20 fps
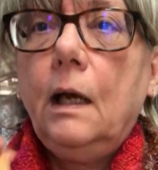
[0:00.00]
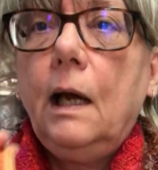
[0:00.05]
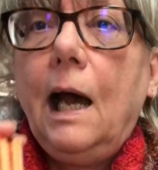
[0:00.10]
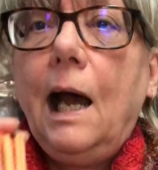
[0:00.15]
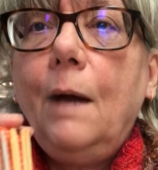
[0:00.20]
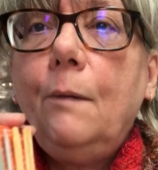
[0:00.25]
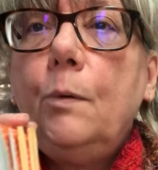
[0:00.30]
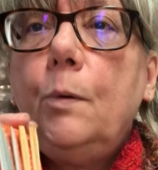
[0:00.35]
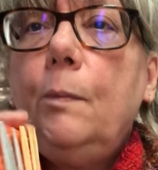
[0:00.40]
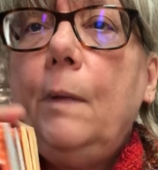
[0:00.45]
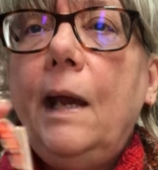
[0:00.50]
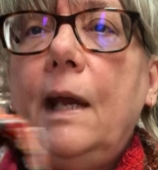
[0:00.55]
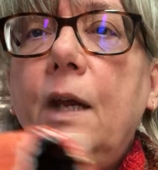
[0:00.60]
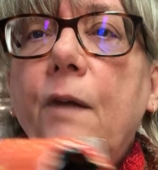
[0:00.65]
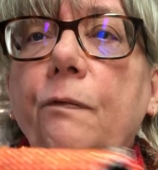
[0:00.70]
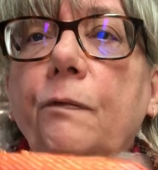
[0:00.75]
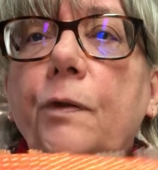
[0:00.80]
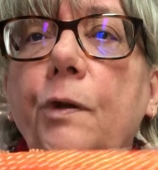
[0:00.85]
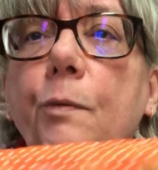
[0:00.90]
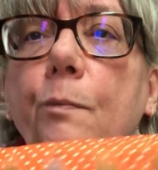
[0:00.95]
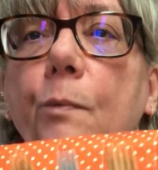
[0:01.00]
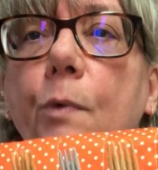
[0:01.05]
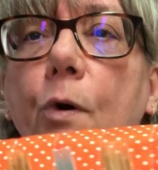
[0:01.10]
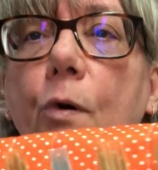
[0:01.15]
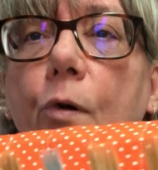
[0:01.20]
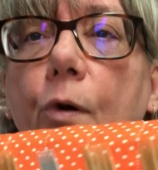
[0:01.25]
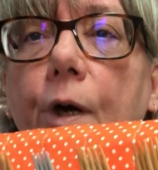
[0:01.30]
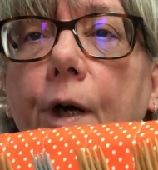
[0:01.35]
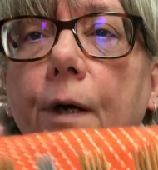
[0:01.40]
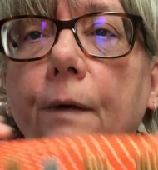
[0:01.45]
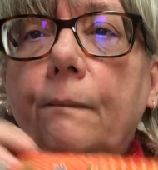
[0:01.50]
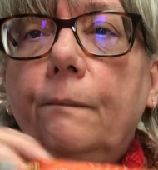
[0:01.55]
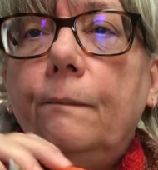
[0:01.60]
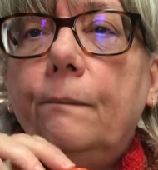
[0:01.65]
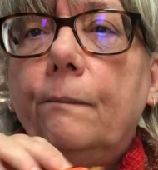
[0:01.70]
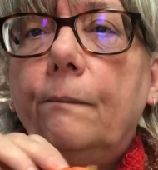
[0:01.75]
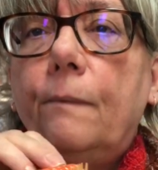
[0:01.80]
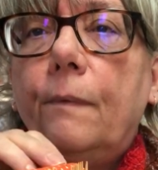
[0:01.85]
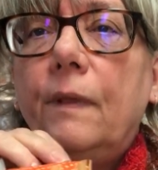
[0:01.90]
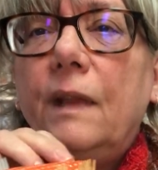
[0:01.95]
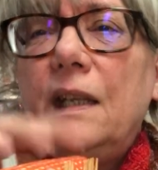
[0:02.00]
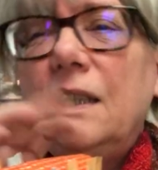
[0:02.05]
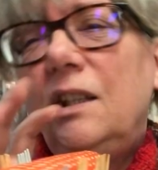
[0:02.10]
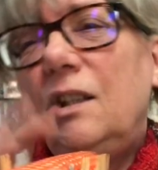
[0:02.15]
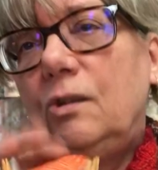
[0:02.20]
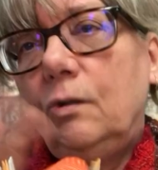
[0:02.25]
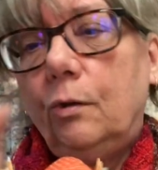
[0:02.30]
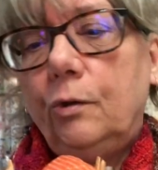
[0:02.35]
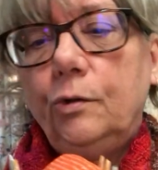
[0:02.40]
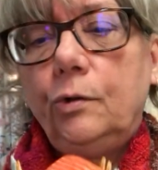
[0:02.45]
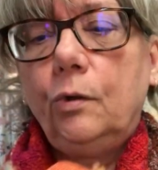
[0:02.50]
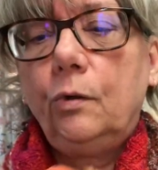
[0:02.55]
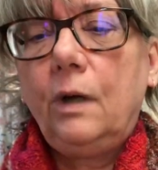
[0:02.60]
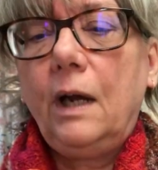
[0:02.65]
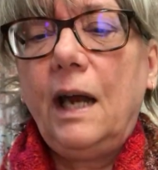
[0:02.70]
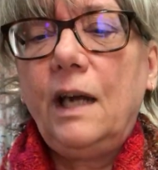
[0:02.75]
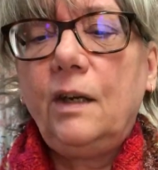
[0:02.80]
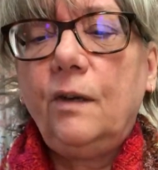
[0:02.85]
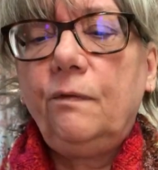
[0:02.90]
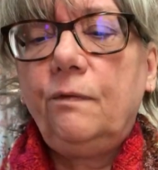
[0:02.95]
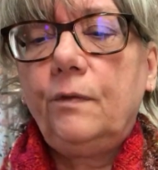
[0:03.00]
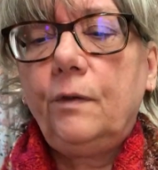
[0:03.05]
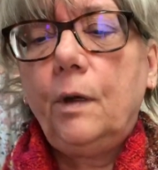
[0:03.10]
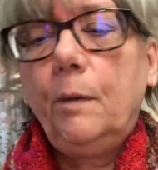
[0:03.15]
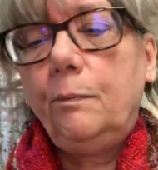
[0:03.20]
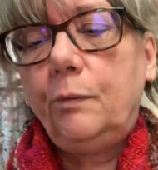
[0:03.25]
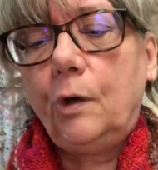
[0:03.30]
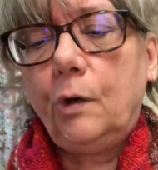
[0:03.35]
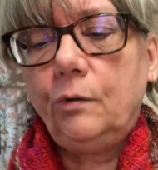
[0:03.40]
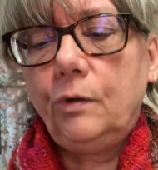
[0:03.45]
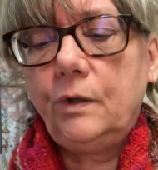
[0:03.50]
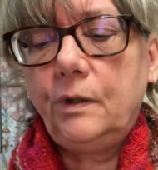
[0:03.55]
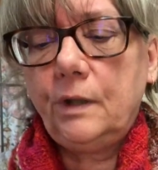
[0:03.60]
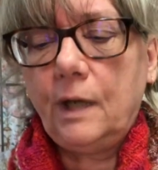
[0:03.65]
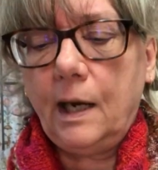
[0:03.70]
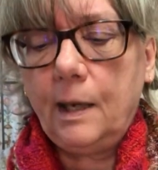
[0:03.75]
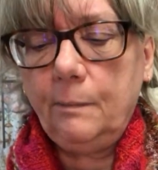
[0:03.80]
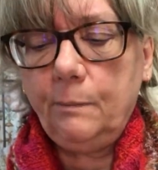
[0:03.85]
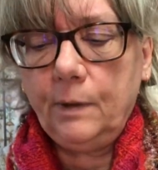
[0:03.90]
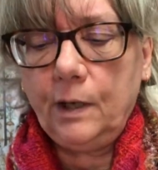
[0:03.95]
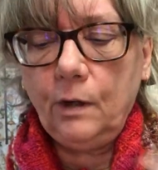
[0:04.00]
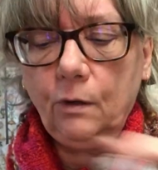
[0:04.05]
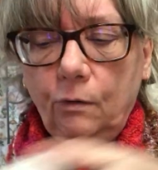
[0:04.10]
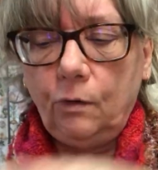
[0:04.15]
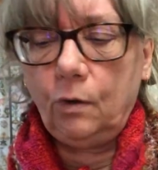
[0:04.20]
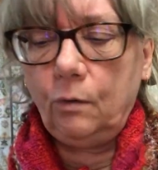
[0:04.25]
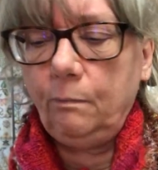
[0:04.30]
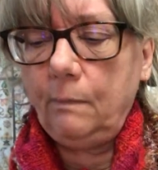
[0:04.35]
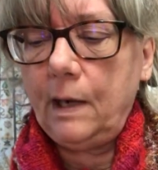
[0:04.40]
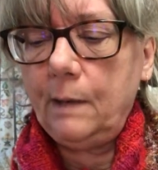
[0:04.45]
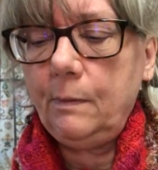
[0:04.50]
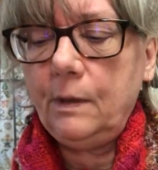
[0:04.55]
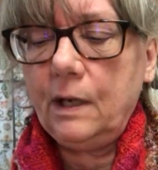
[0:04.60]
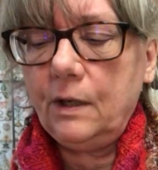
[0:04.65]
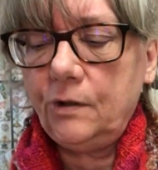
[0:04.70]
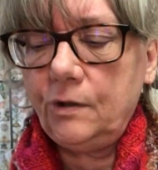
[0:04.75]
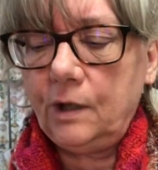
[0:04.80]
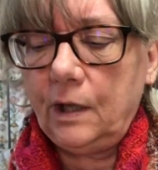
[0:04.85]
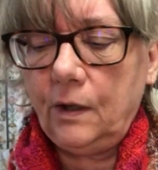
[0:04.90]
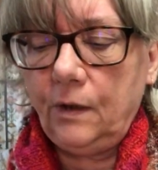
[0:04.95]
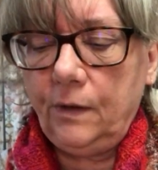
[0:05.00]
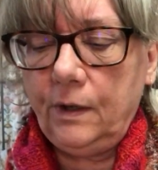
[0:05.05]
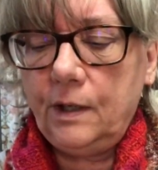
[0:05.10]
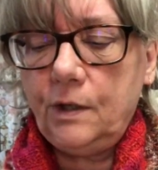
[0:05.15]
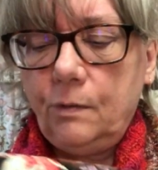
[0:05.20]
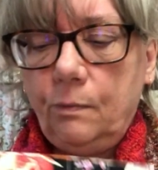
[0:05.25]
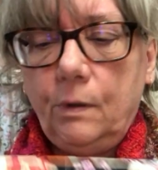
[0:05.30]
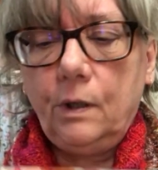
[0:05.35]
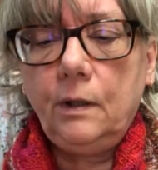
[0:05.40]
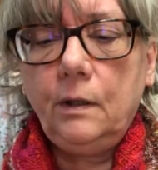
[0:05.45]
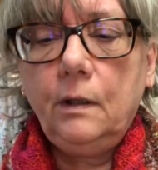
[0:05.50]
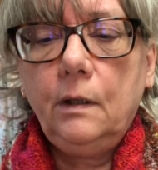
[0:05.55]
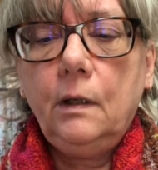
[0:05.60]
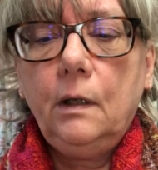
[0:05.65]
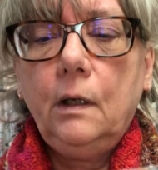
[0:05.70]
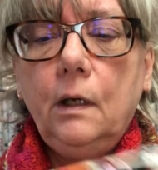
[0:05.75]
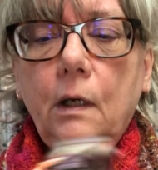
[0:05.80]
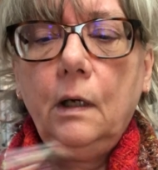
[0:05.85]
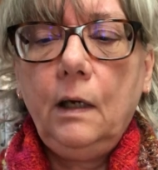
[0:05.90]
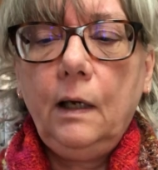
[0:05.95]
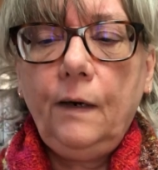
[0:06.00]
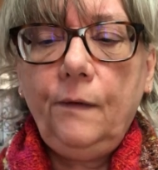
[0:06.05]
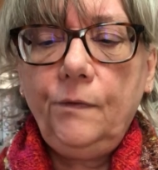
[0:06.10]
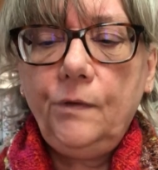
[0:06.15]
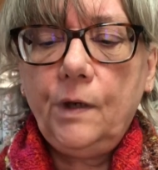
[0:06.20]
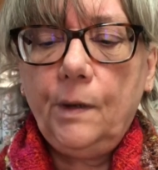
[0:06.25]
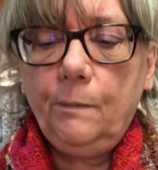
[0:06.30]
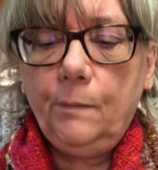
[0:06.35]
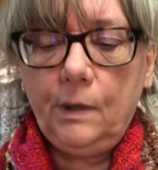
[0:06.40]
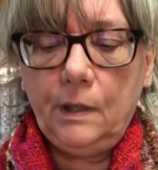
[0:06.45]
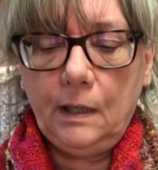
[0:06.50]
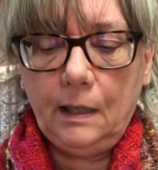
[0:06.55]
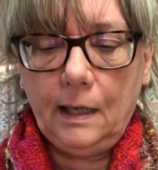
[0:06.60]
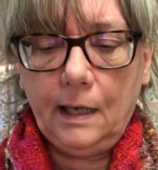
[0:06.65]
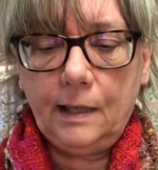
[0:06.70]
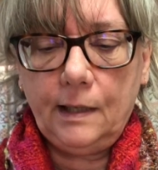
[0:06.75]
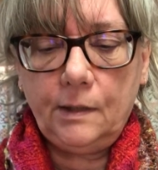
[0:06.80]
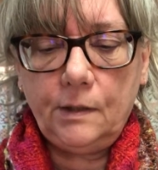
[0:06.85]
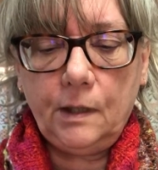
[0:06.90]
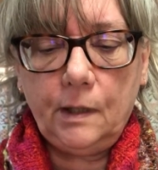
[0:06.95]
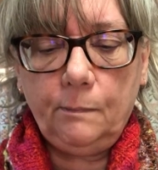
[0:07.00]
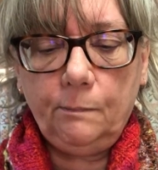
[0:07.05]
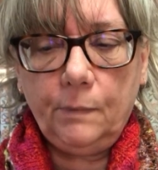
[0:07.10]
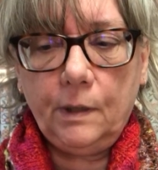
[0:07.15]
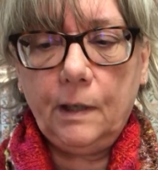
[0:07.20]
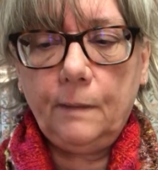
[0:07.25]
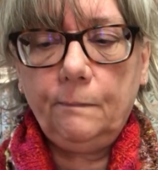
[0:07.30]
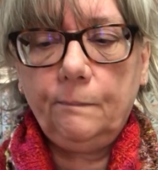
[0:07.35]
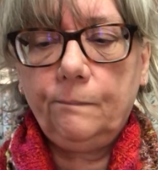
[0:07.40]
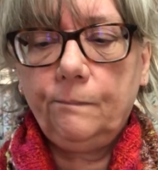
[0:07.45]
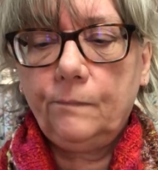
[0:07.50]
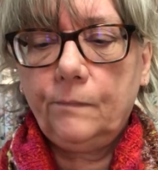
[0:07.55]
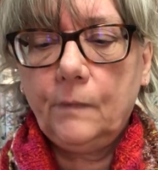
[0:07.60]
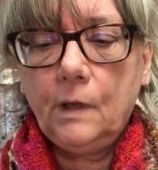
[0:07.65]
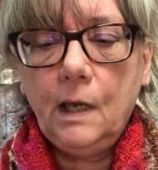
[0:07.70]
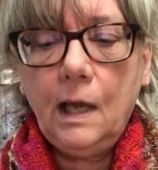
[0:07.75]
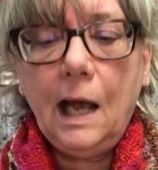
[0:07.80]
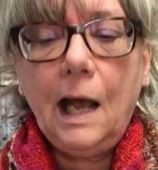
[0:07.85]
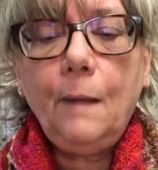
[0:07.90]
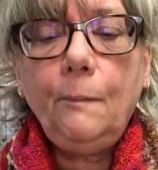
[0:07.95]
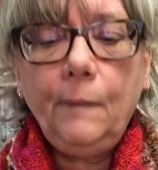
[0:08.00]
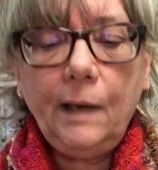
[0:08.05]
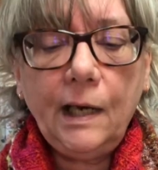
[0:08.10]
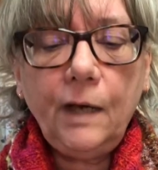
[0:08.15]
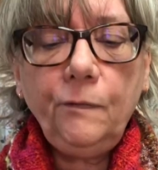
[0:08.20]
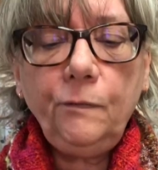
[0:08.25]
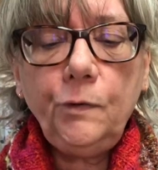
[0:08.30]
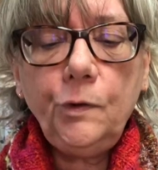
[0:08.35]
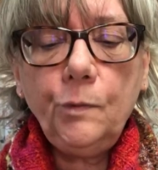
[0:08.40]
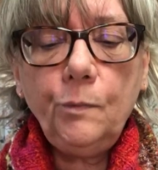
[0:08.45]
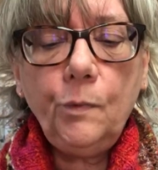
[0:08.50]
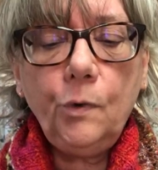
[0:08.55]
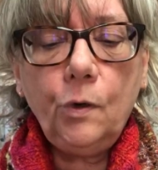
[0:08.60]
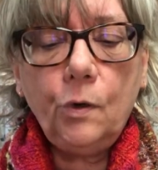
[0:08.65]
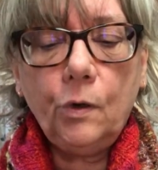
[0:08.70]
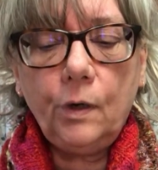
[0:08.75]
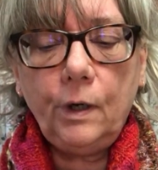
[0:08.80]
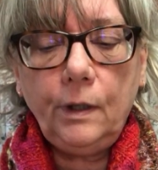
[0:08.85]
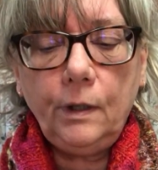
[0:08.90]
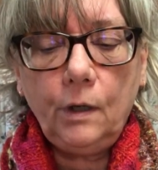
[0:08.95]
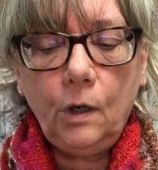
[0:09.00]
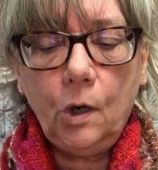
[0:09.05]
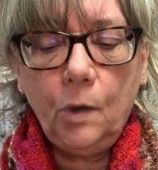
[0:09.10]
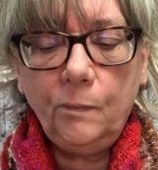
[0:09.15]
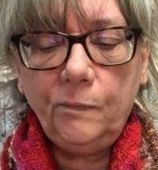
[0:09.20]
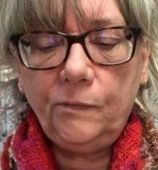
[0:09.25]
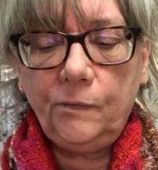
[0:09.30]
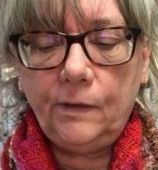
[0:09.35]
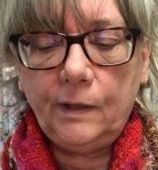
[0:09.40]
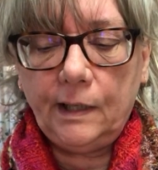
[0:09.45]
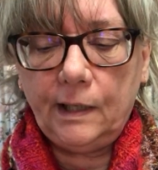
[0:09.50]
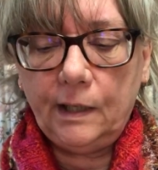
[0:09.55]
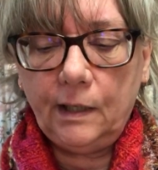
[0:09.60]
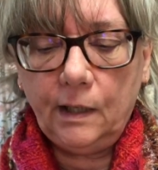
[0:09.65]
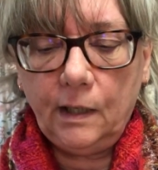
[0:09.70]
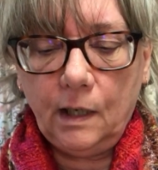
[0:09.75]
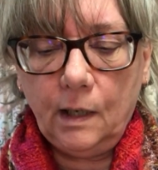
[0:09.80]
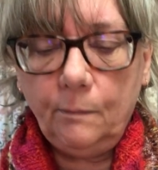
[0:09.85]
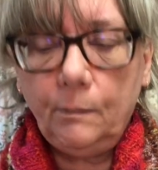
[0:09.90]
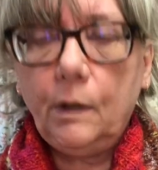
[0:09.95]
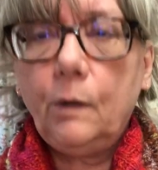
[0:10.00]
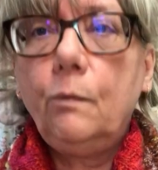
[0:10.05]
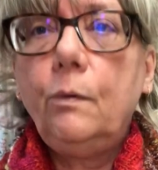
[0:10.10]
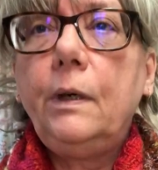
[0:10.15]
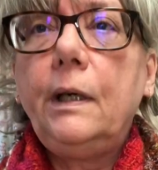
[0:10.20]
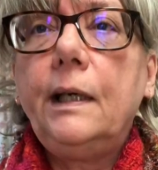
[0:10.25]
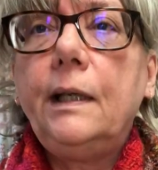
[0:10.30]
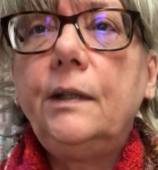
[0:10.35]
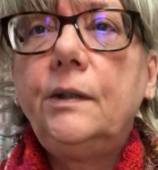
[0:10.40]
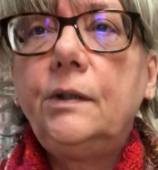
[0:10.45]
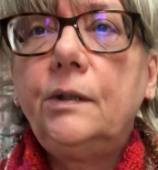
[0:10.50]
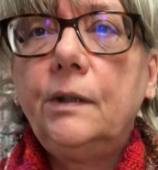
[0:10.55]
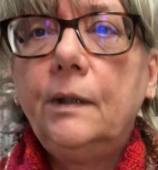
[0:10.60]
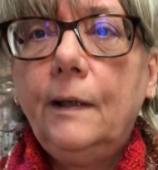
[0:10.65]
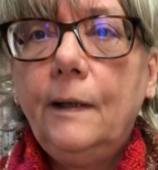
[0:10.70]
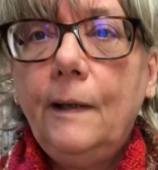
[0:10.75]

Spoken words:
I will make a few more. This is also kind of a prototype. I don't know, maybe I'll sell this one if somebody likes it, but I'll make a few more, hopefully, in the coming weeks.